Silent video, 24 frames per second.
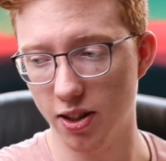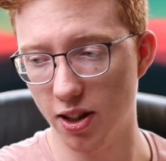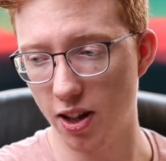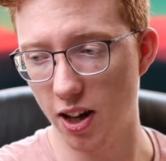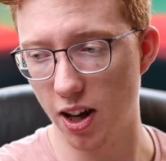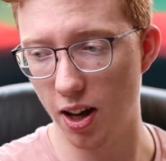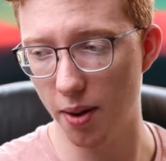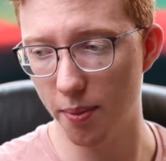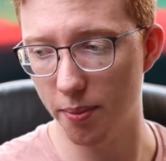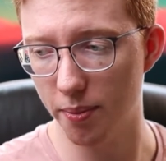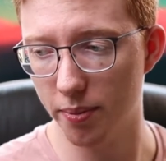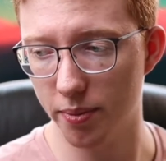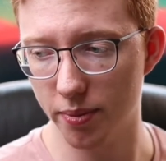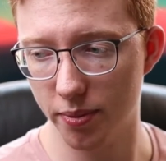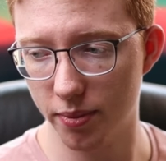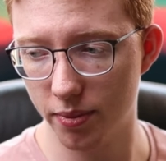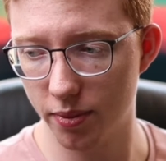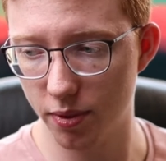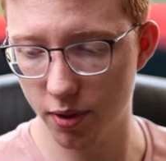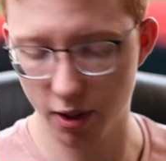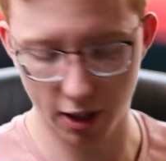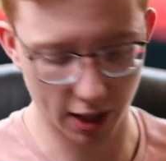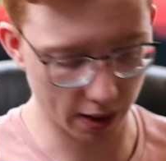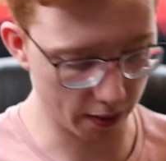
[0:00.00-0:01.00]

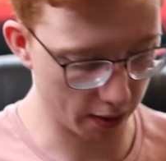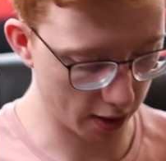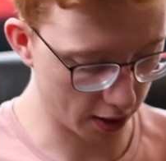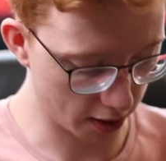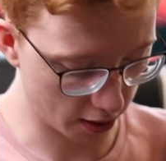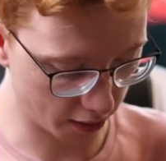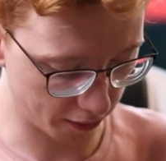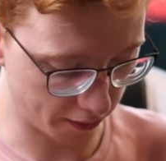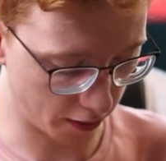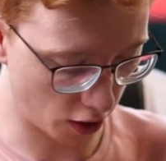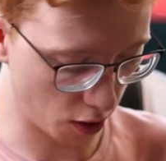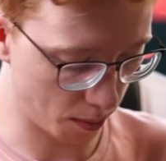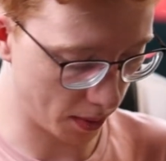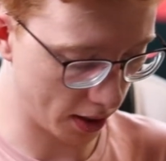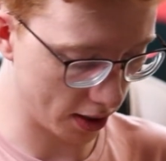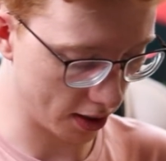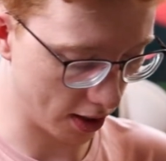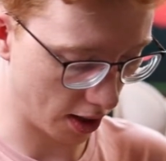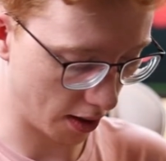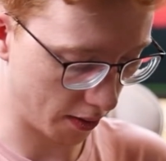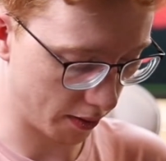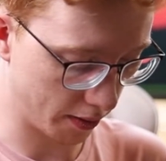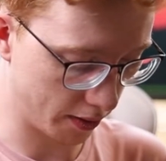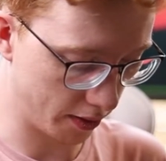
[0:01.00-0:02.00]
Let's get rid of this foamy
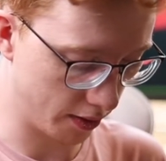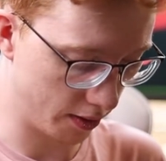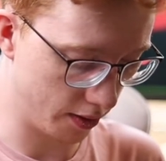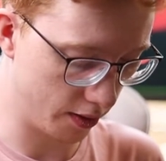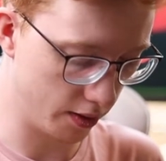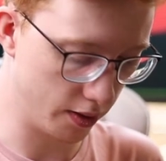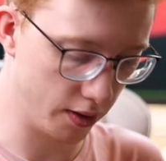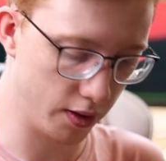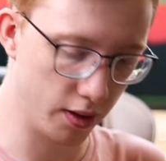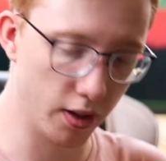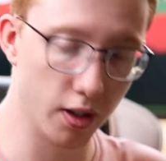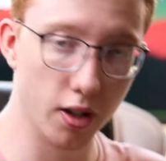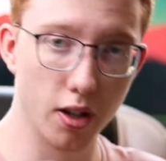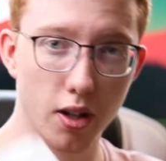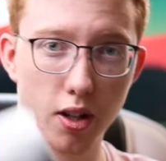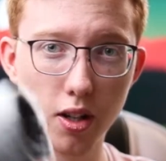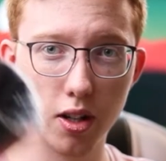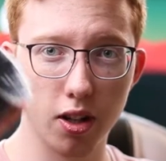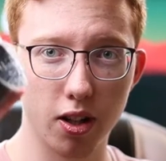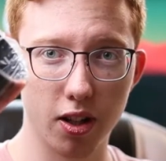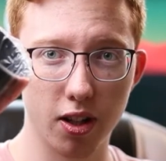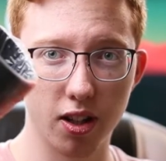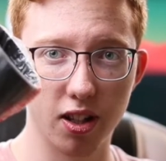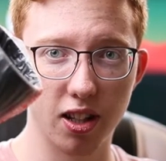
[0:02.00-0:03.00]
stuff.
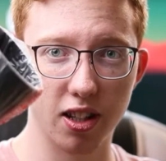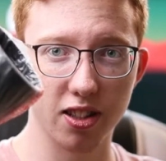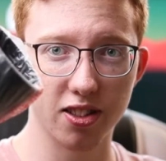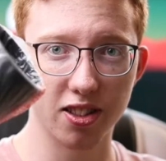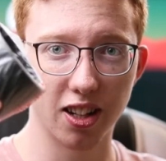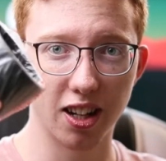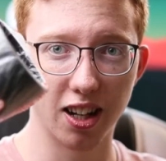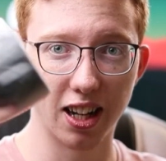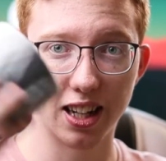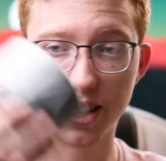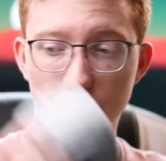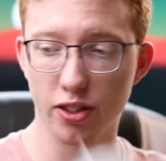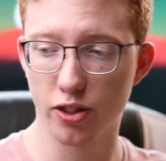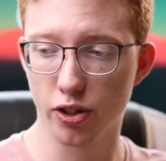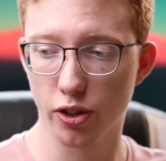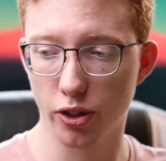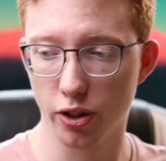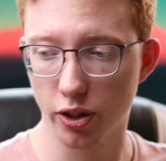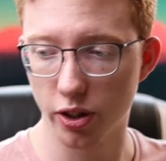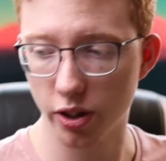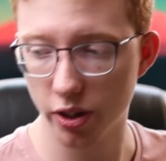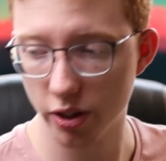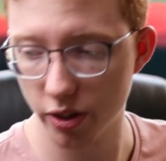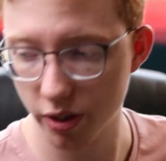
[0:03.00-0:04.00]
There's the lens
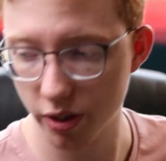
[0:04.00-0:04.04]
hood.